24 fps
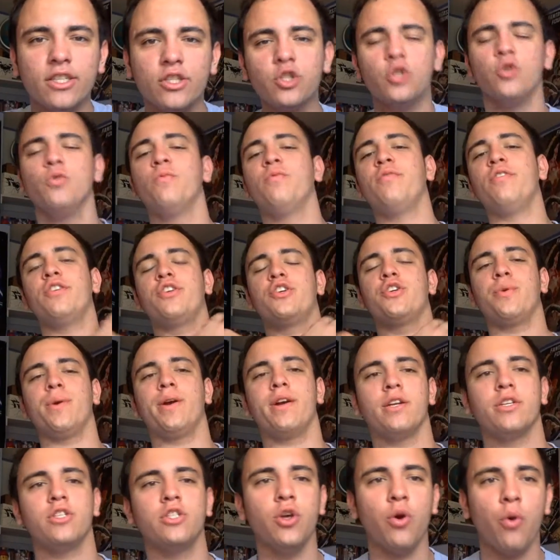Super Review Show
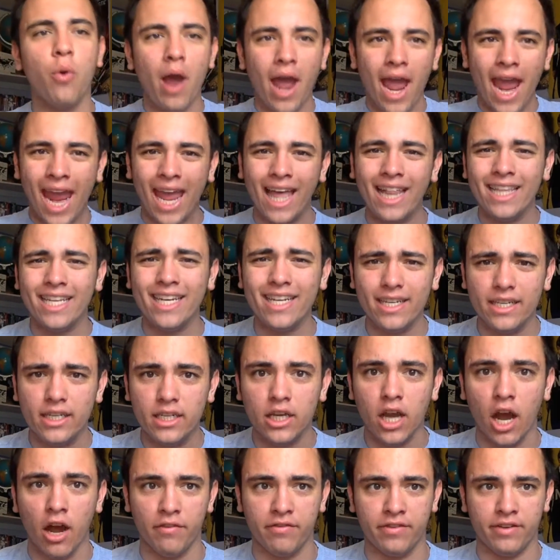here. So, Alien
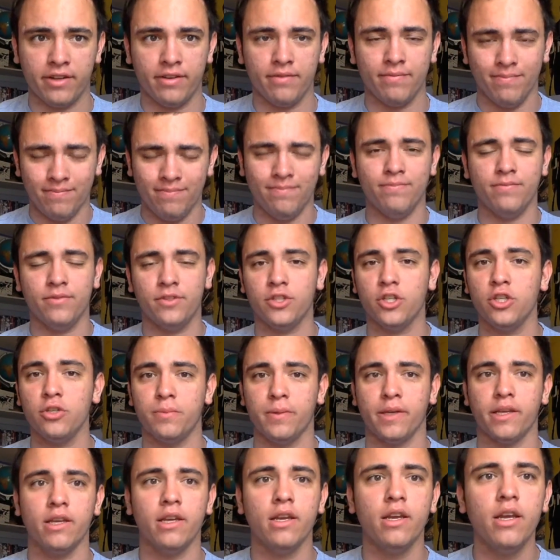Covenant. Excuse
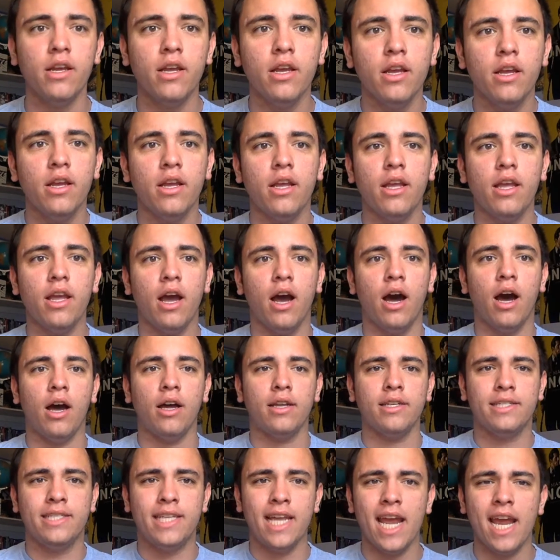me.
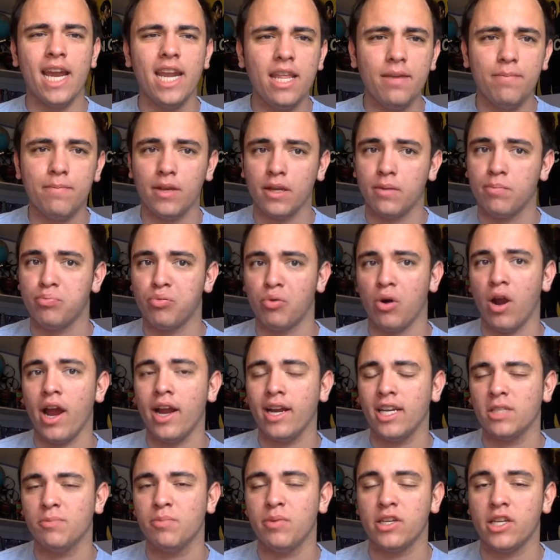Danny McBride
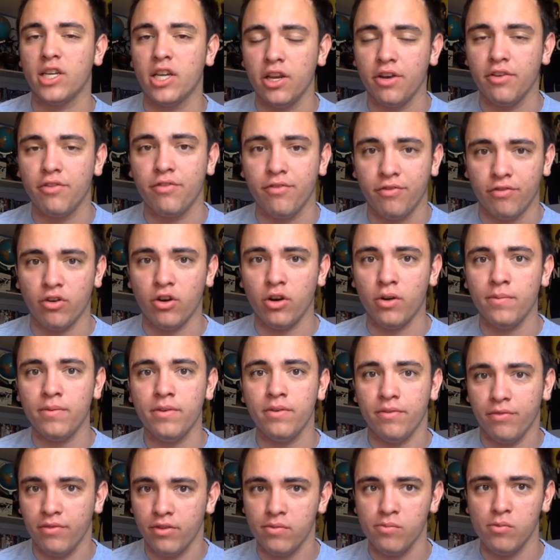has been confirmed
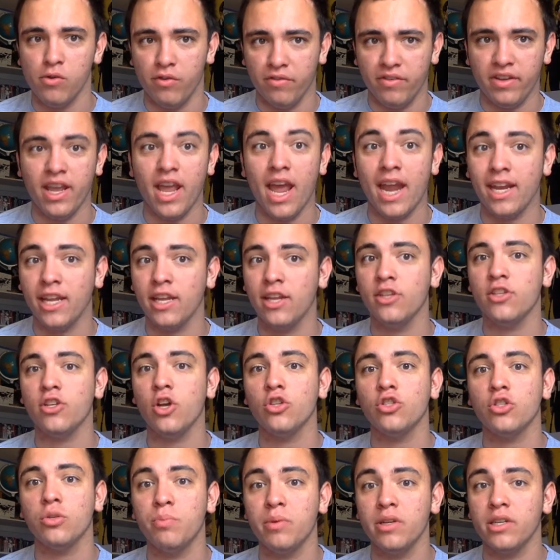for the movie, and he's
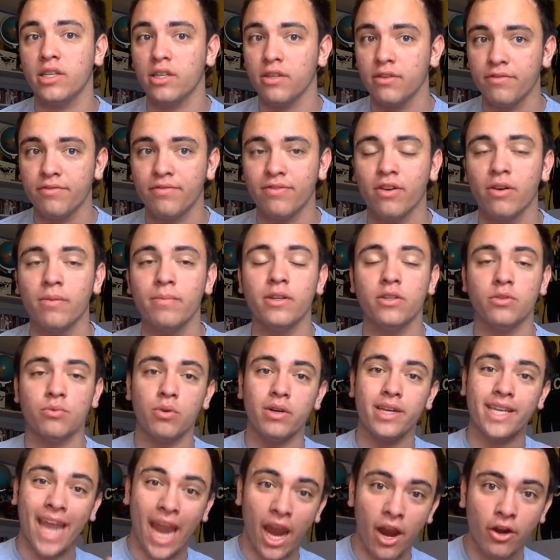also been confirmed as
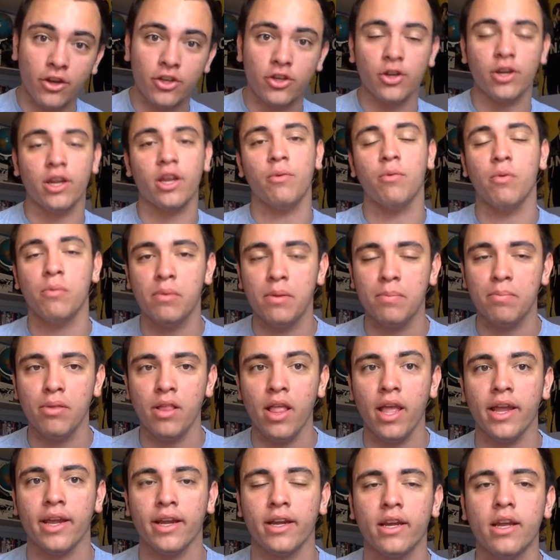what character he will be
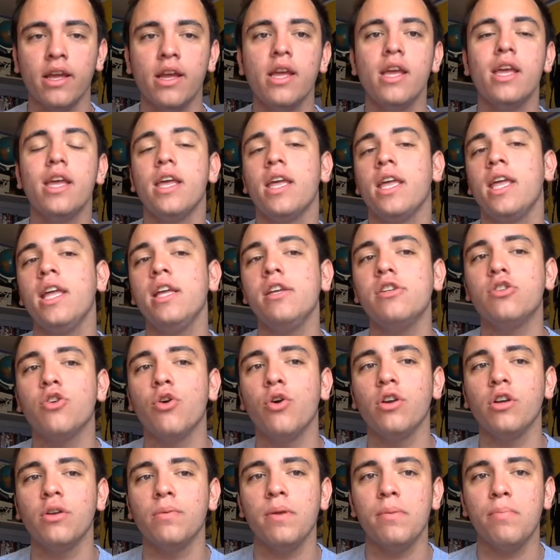playing. He is
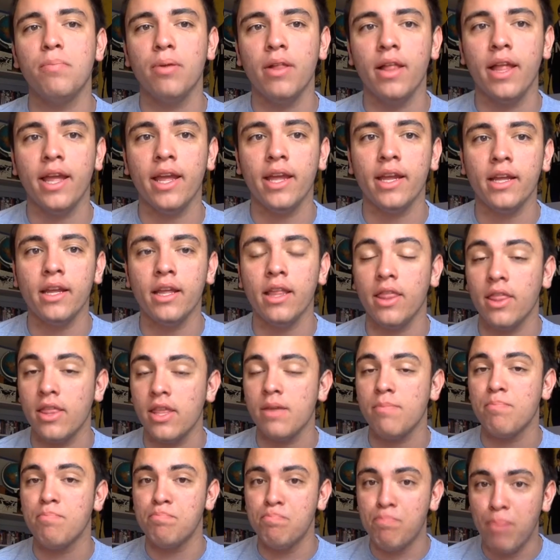going to be playing
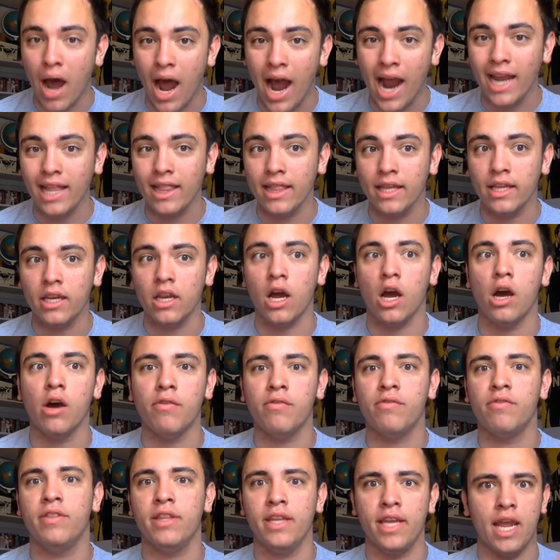the pilot
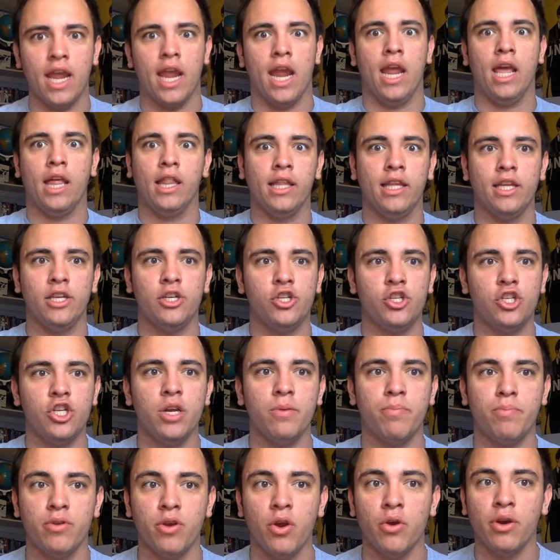of the alien
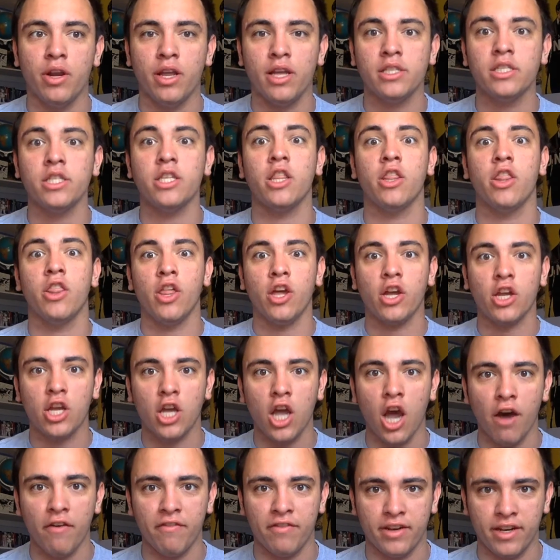ship known as the
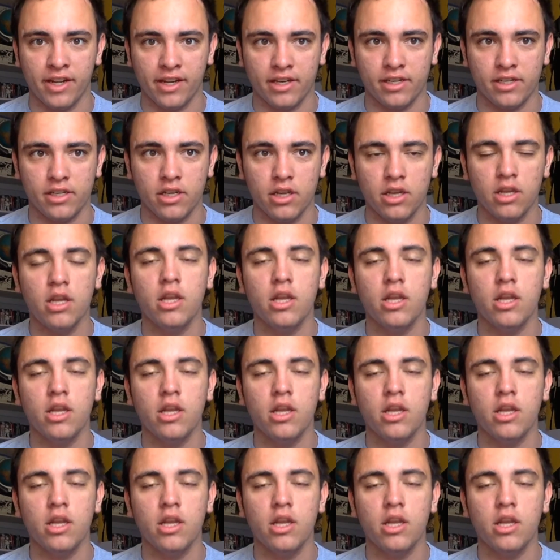Covenant.